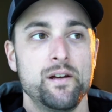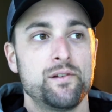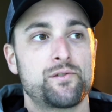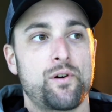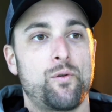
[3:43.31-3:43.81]

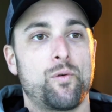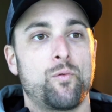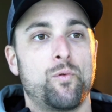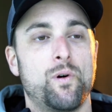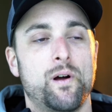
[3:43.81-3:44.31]
So,
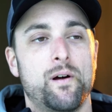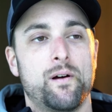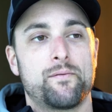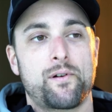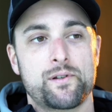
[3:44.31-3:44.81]

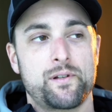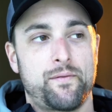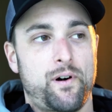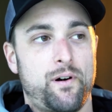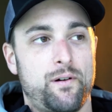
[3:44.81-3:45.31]
first of
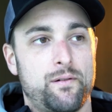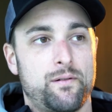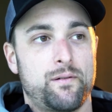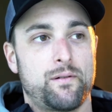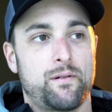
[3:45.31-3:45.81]
all,
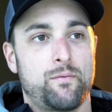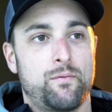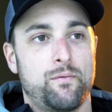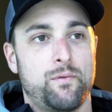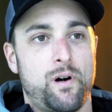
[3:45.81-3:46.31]

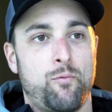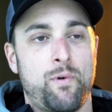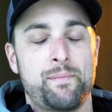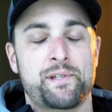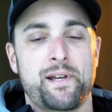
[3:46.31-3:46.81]
a
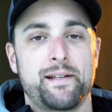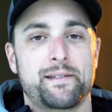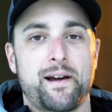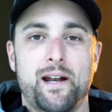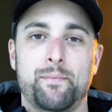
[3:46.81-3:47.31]

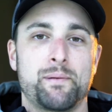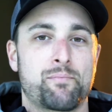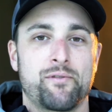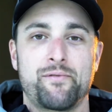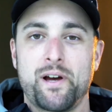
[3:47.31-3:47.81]
website's got to be
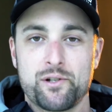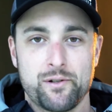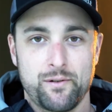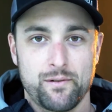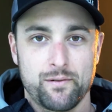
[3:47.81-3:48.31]

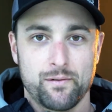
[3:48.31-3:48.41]
professional.